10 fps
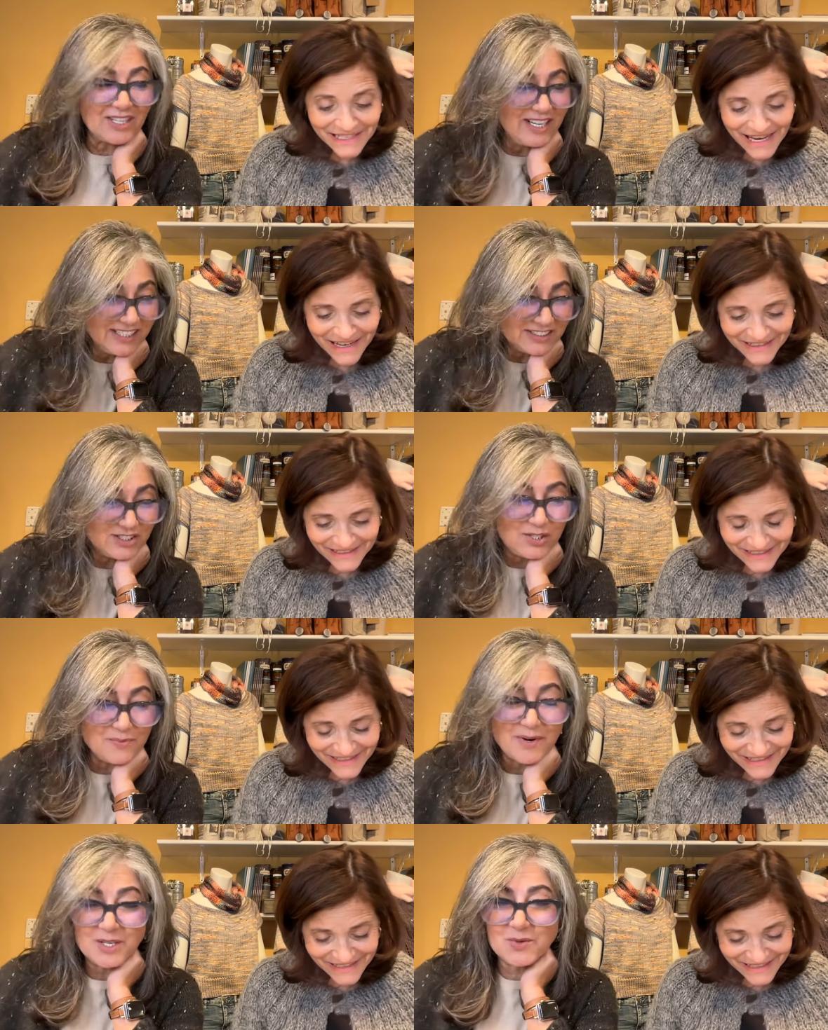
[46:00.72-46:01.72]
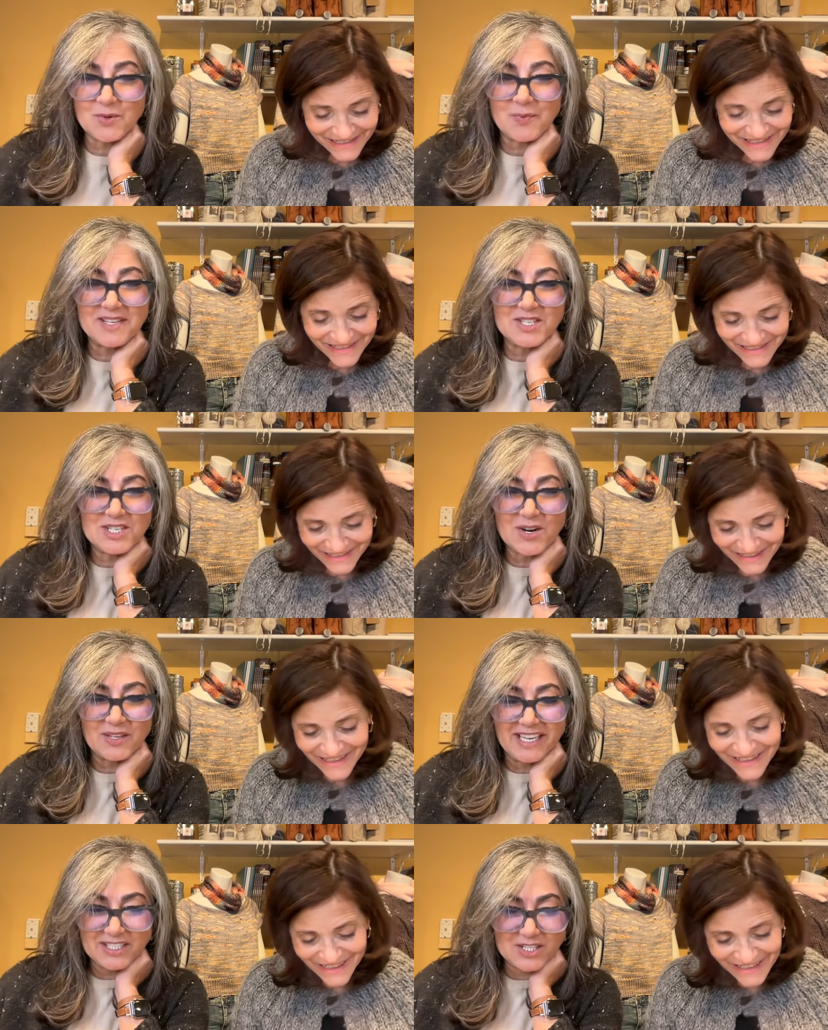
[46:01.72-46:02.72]
Speaker 1: exactly. two birds with one
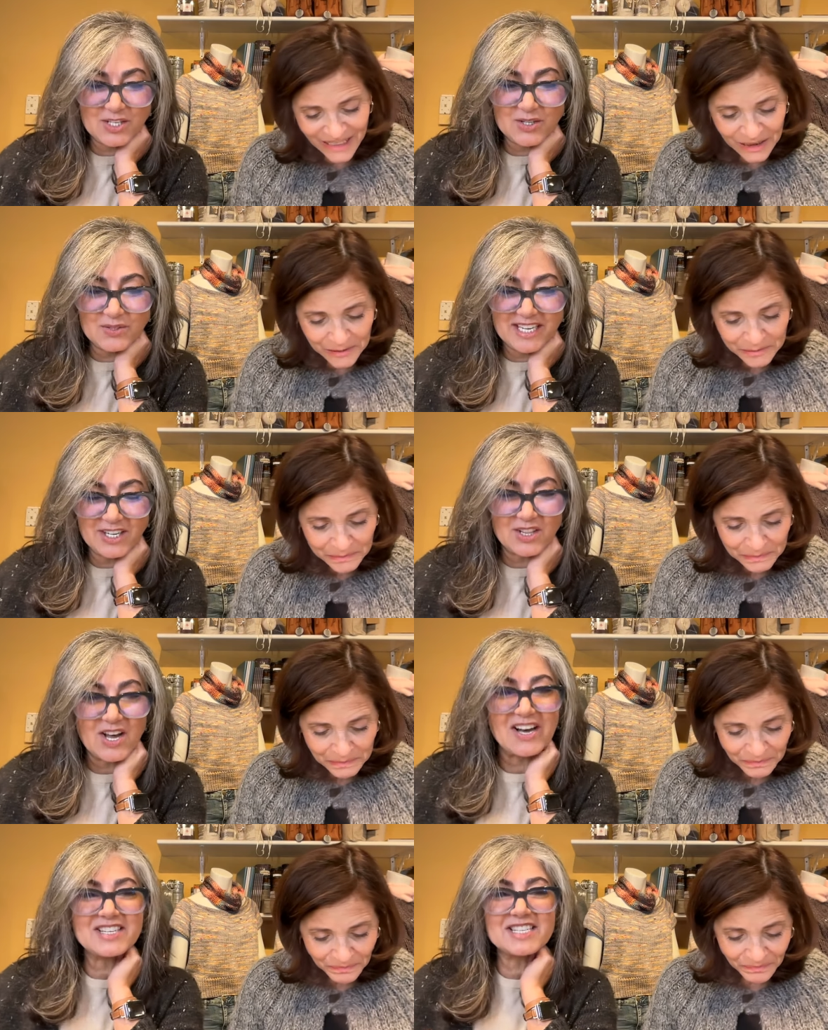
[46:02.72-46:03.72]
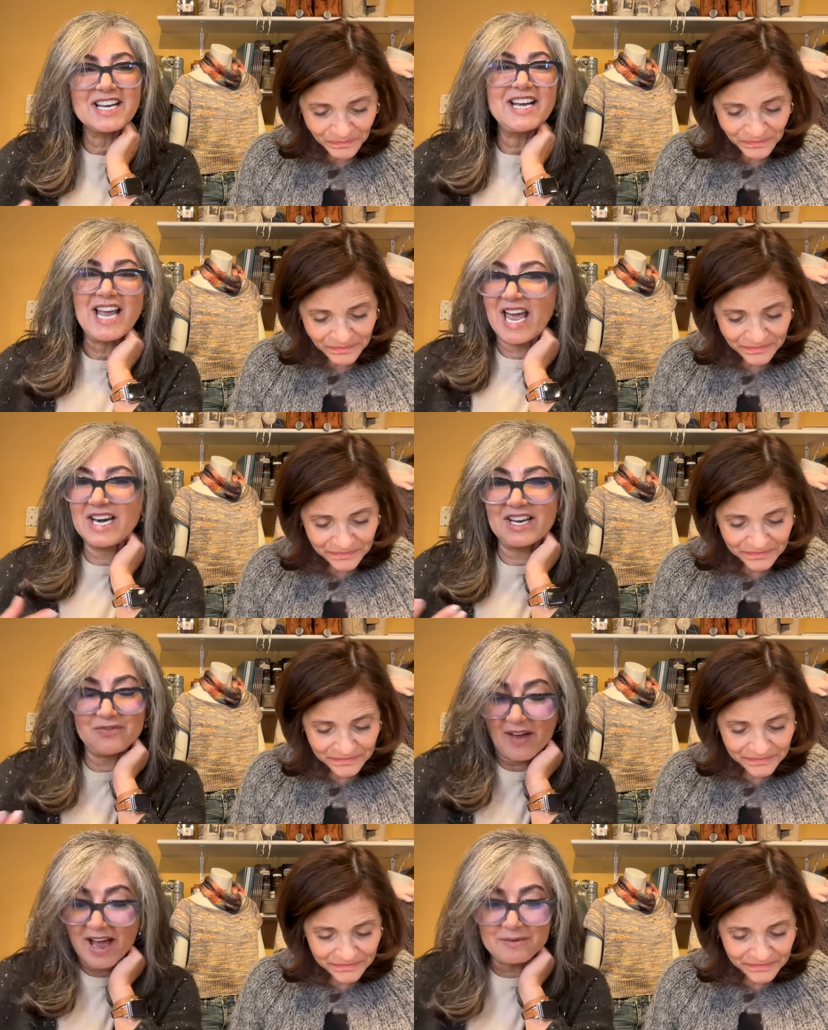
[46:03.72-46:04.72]
stone, hit two knit alongs. And
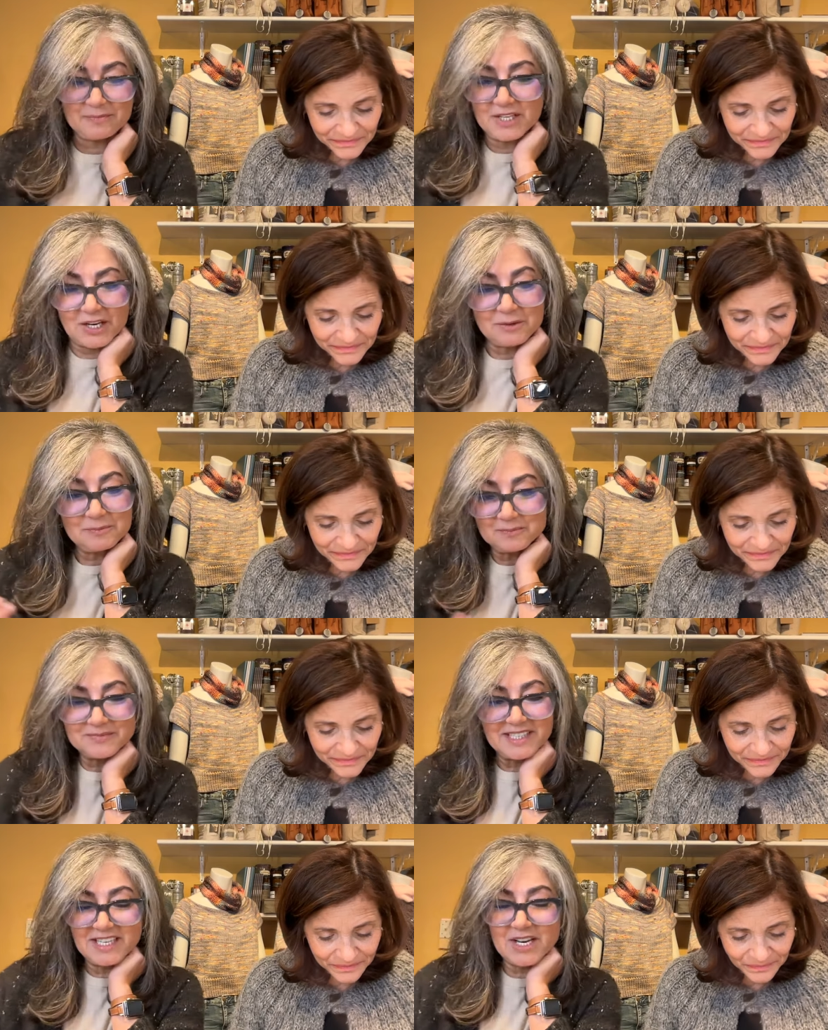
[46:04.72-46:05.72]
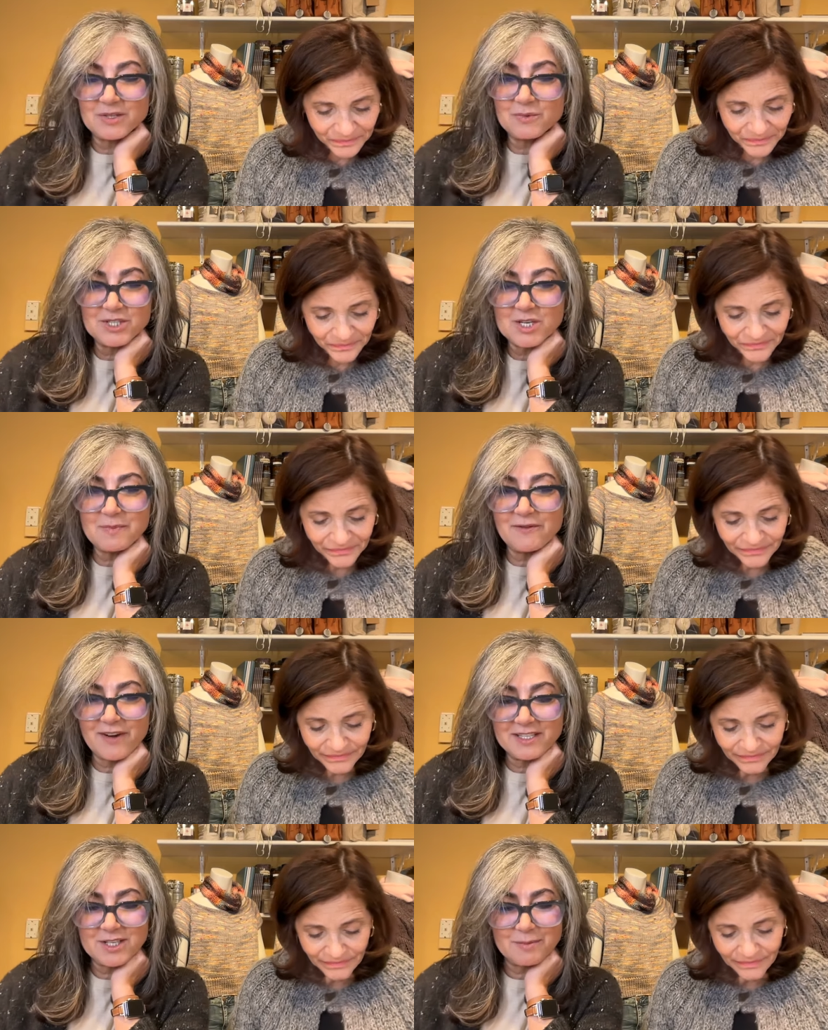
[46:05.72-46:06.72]
if I, you know, it, it would just be
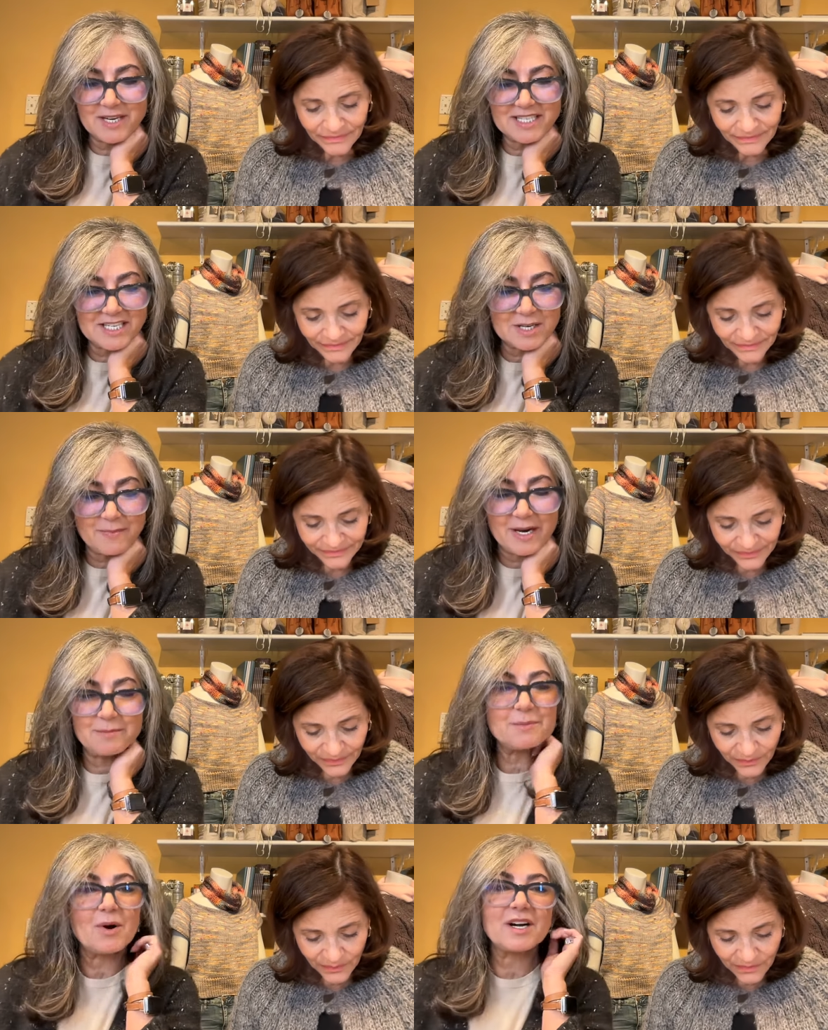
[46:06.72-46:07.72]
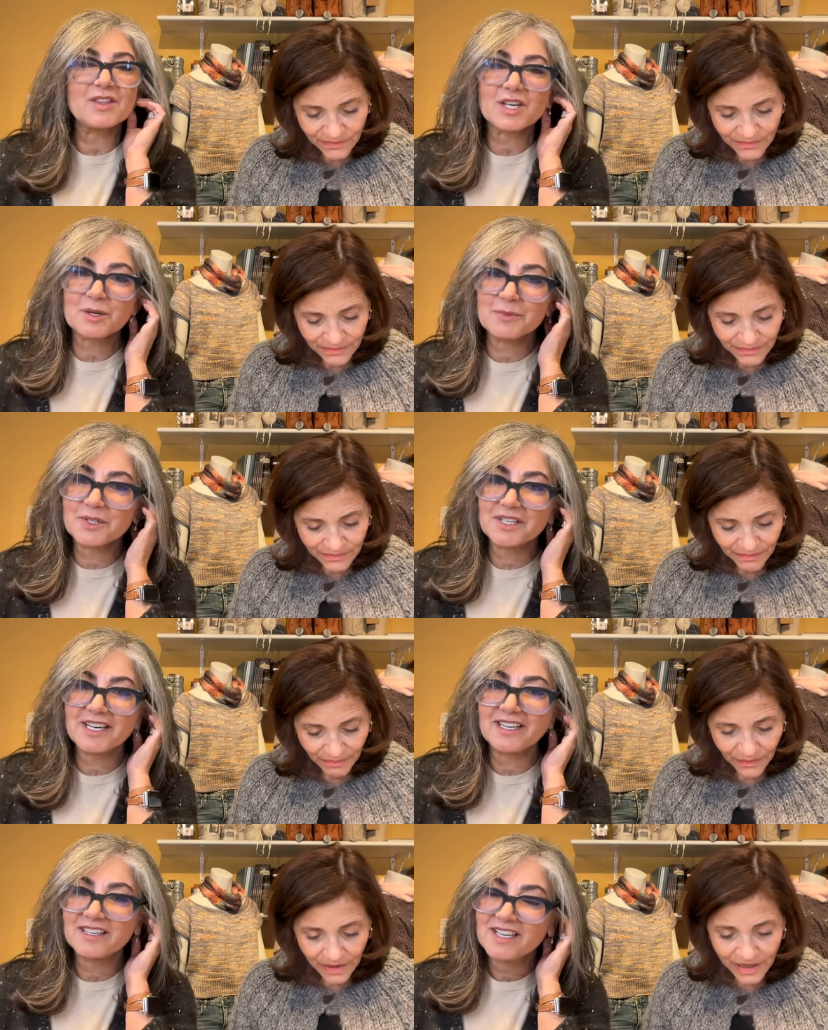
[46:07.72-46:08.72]
fun to participate, be part of the
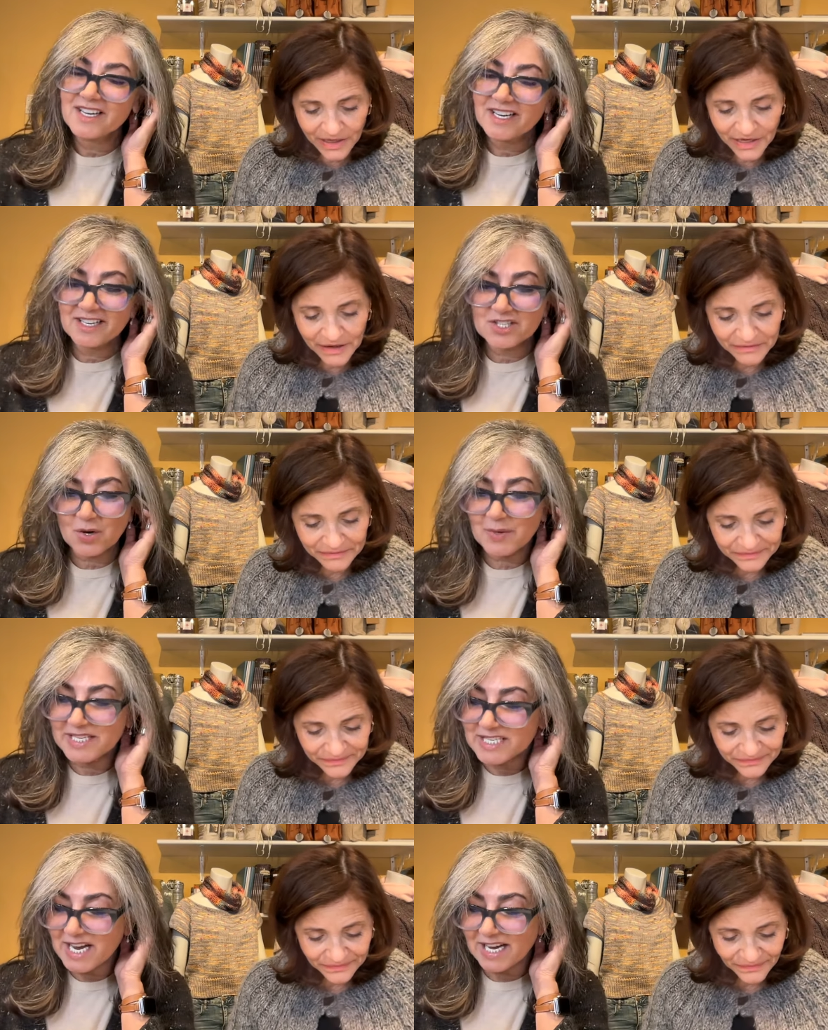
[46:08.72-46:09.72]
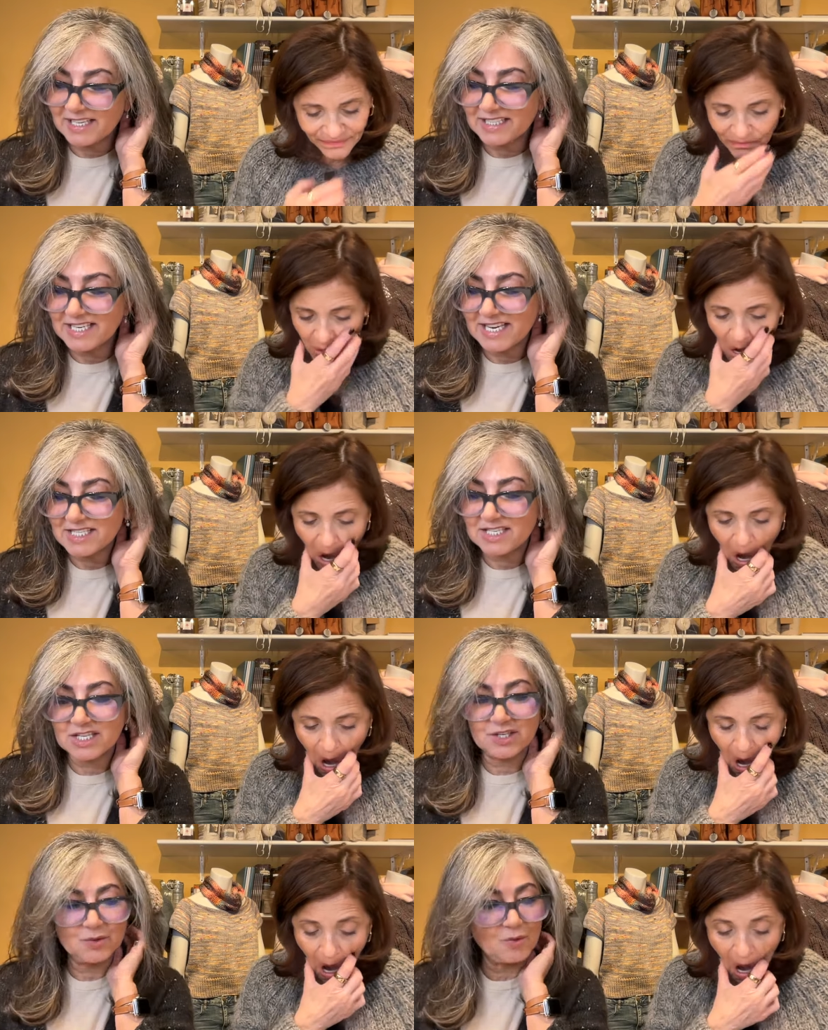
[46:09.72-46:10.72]
community. It's always uh, nice
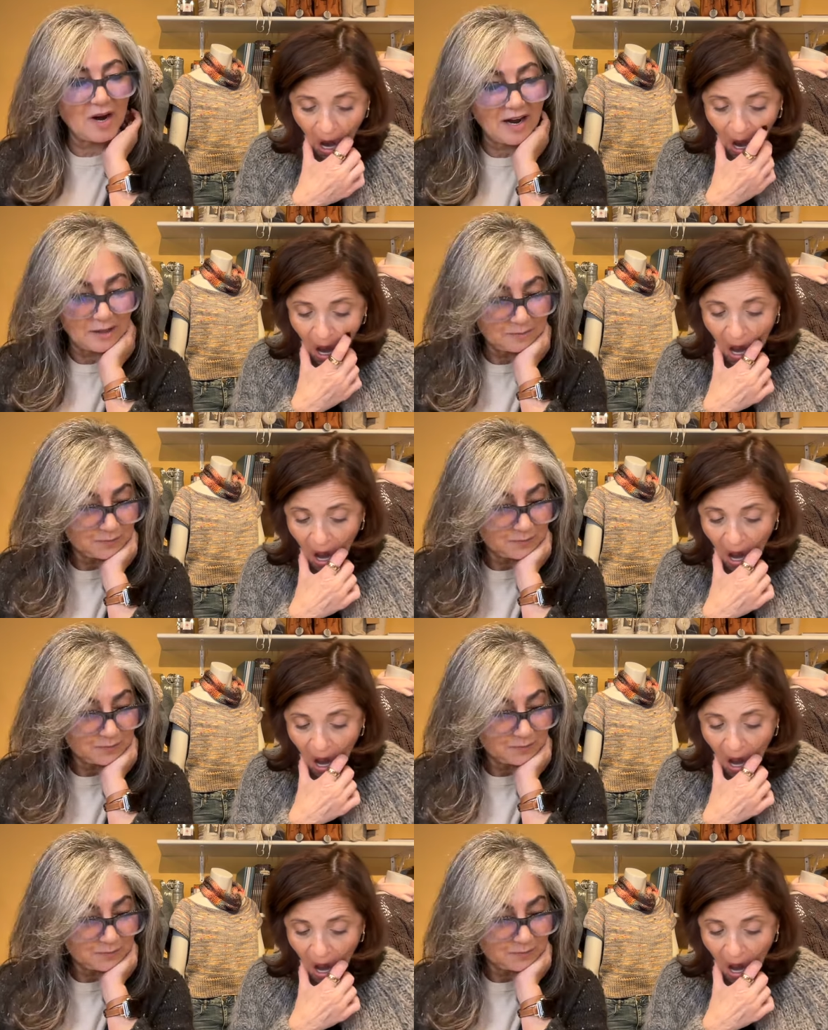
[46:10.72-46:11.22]
to uh,